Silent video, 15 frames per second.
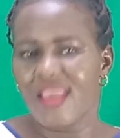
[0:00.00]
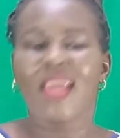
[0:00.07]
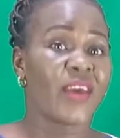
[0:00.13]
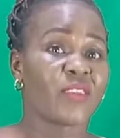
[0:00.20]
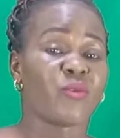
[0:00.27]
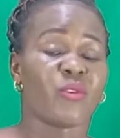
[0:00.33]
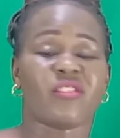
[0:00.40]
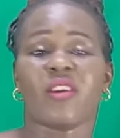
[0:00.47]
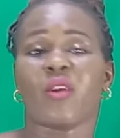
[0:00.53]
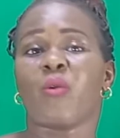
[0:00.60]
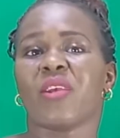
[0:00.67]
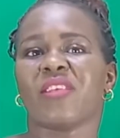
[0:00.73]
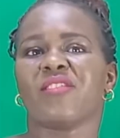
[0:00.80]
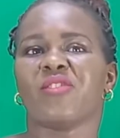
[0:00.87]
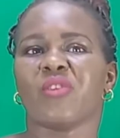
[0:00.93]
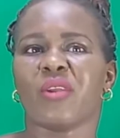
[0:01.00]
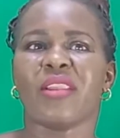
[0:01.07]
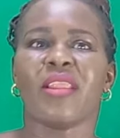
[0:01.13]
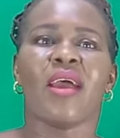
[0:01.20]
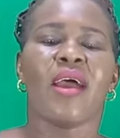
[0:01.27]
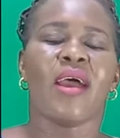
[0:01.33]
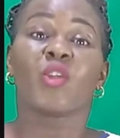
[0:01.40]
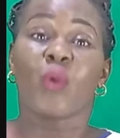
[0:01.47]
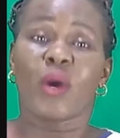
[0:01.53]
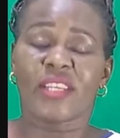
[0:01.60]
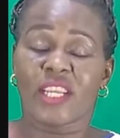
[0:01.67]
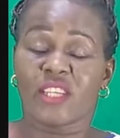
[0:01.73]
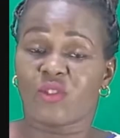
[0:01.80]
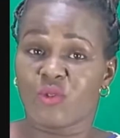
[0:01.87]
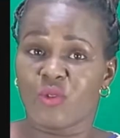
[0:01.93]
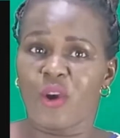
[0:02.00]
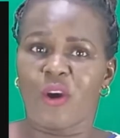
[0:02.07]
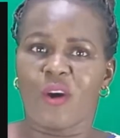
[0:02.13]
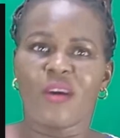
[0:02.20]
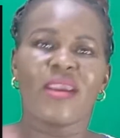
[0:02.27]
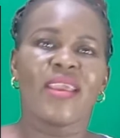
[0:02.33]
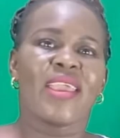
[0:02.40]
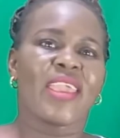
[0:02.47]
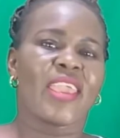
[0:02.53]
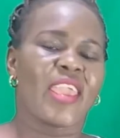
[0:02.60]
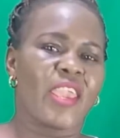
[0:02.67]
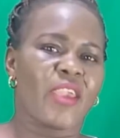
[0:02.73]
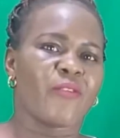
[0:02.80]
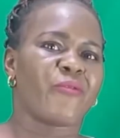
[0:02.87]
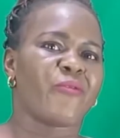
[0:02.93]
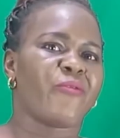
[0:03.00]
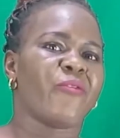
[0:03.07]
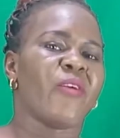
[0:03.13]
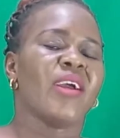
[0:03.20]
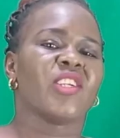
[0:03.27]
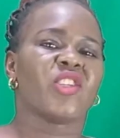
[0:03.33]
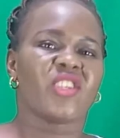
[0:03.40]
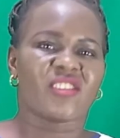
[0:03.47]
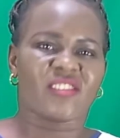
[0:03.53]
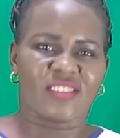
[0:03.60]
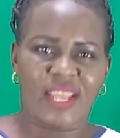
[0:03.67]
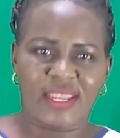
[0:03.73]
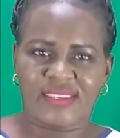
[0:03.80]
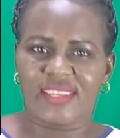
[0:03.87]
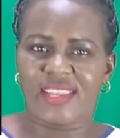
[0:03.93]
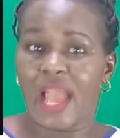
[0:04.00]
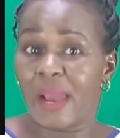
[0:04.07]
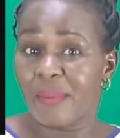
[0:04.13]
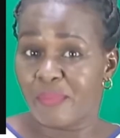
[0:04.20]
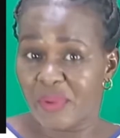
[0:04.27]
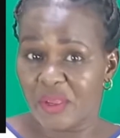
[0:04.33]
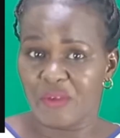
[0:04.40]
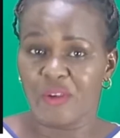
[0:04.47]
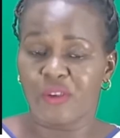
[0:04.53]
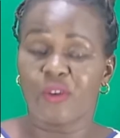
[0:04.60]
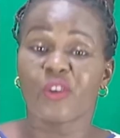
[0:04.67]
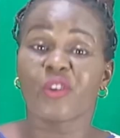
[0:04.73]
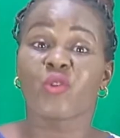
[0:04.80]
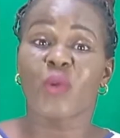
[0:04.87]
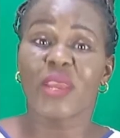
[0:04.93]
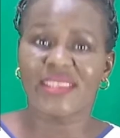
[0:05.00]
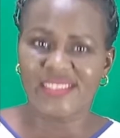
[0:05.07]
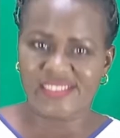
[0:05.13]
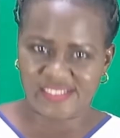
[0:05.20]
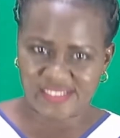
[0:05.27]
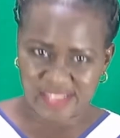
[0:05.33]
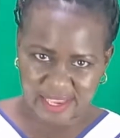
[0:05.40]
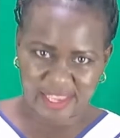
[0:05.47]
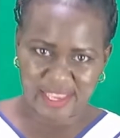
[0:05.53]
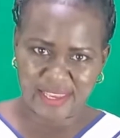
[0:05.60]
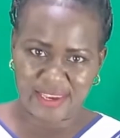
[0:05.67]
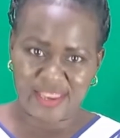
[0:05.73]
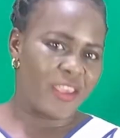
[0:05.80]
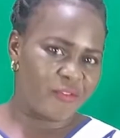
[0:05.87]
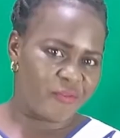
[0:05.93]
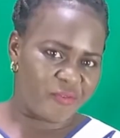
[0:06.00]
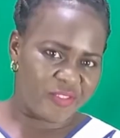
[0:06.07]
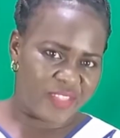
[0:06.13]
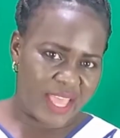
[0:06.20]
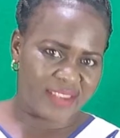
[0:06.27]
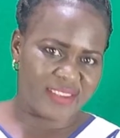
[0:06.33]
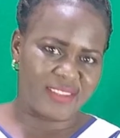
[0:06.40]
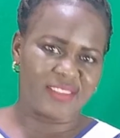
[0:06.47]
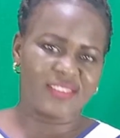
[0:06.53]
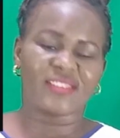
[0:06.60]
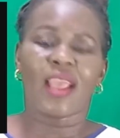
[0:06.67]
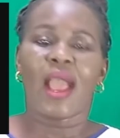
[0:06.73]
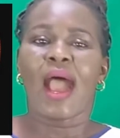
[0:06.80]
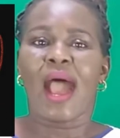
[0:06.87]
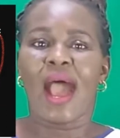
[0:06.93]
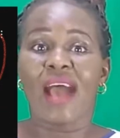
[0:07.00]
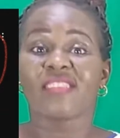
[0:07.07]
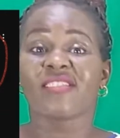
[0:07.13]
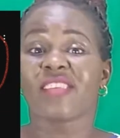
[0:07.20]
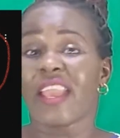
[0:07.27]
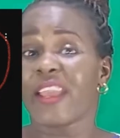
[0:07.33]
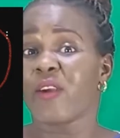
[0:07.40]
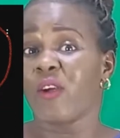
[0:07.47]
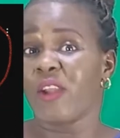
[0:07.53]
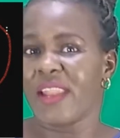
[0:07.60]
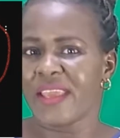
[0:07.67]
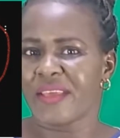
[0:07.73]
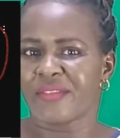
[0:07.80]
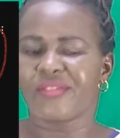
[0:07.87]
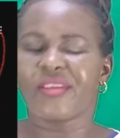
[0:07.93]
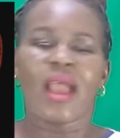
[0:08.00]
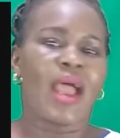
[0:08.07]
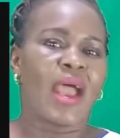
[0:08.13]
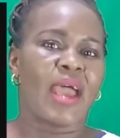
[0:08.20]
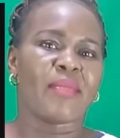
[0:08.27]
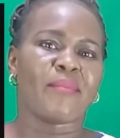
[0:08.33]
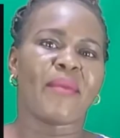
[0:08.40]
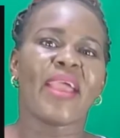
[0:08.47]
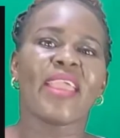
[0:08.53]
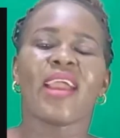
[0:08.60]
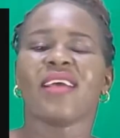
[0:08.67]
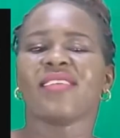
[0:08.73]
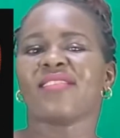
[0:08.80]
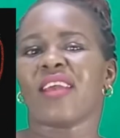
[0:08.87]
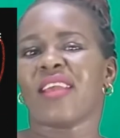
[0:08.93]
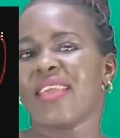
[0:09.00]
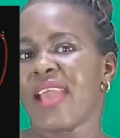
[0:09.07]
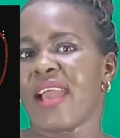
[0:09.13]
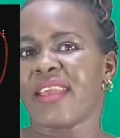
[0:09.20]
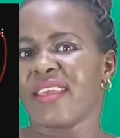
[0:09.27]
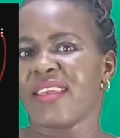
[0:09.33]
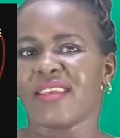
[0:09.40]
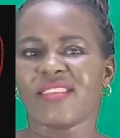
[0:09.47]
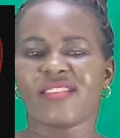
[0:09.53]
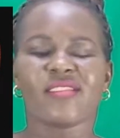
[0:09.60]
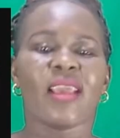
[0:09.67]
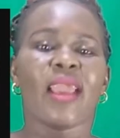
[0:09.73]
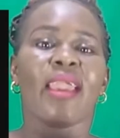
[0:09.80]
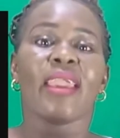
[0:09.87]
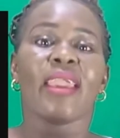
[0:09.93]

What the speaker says: That was the question. She wanted to know if she started her period on 22nd, if that is her cycle length. And my answer here is,